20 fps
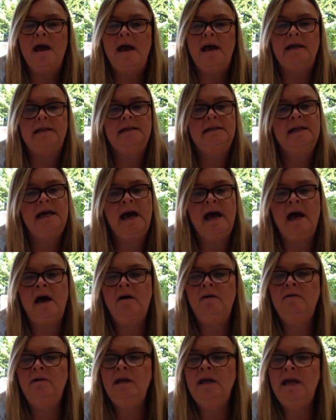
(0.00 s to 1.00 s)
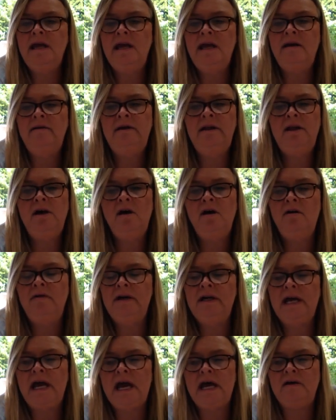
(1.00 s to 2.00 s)
And down here in the
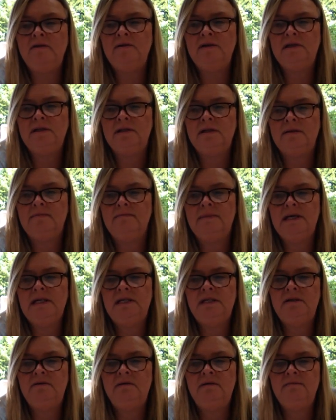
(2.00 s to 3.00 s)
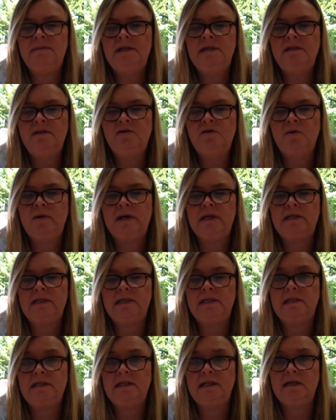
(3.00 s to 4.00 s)
horrid house, Mr. and Mrs. Twit
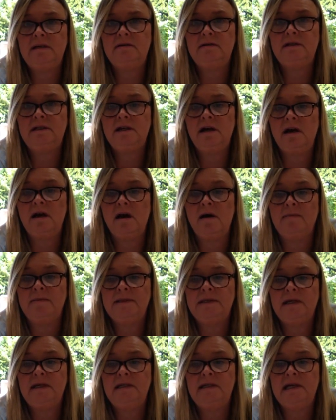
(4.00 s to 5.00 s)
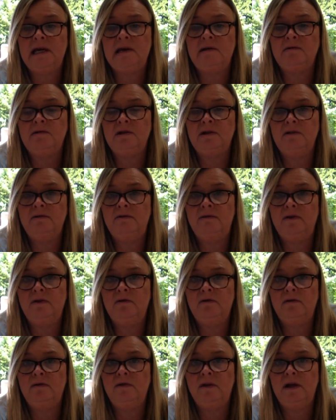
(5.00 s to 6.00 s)
are still stuck upside down to the
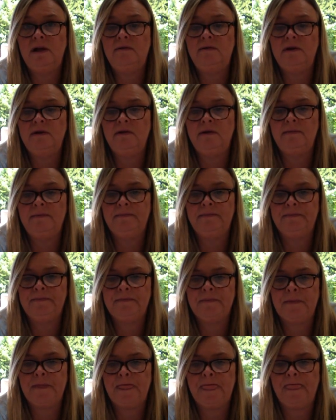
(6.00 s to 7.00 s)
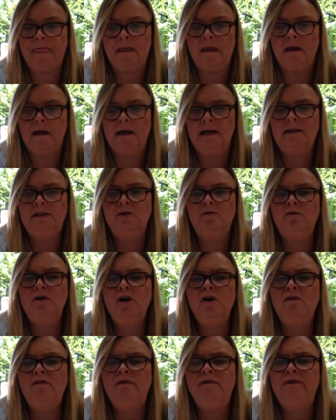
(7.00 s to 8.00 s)
floor of the living room. "It's all
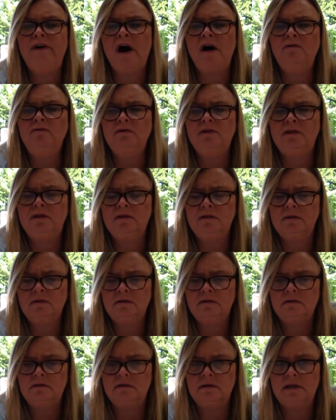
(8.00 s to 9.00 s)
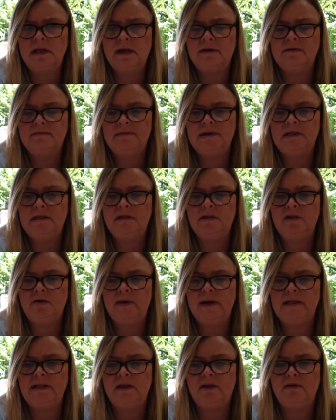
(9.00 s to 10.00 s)
your fault," yelled Mr.
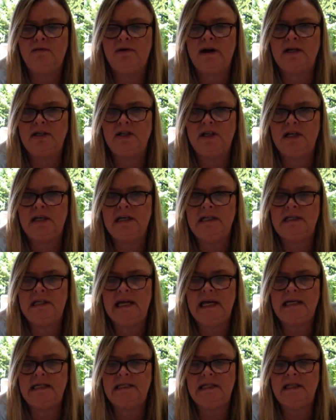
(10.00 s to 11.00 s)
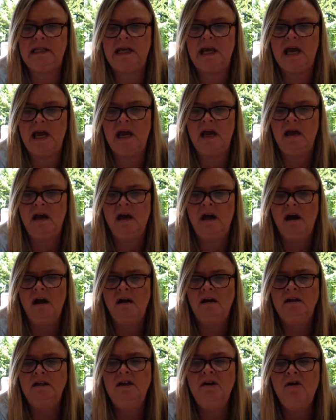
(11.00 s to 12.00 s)
Twit, thrashing his legs in the air.
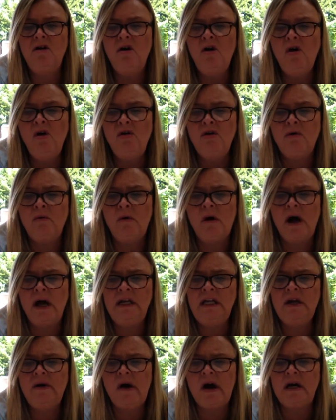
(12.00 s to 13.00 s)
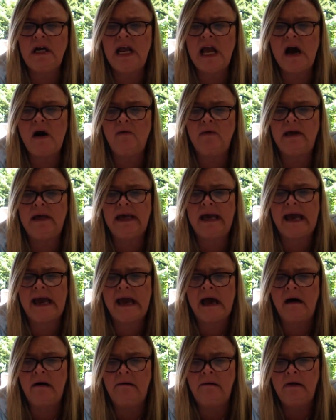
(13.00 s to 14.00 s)
"You're the one, you ugly old
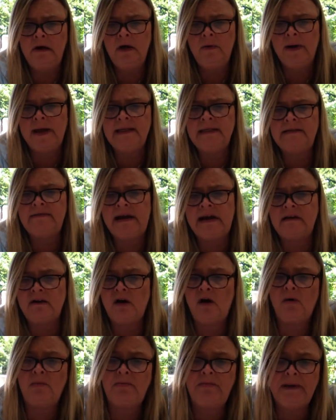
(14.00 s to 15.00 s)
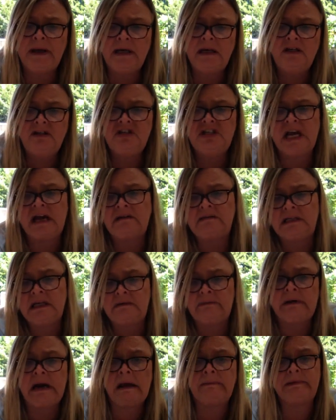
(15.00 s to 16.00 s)
cow, who went around hopping and
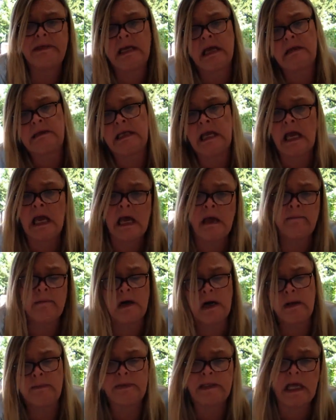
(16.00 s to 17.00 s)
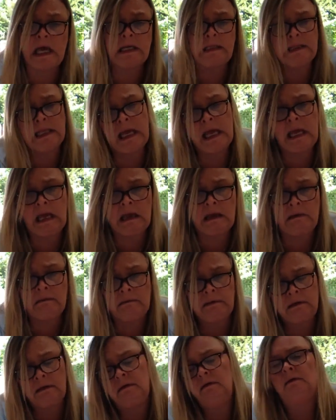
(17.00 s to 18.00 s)
shouting, 'We're upside down, we're upside
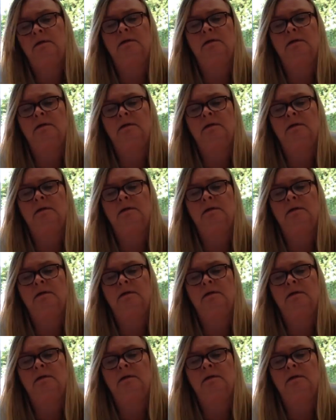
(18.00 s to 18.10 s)
down.'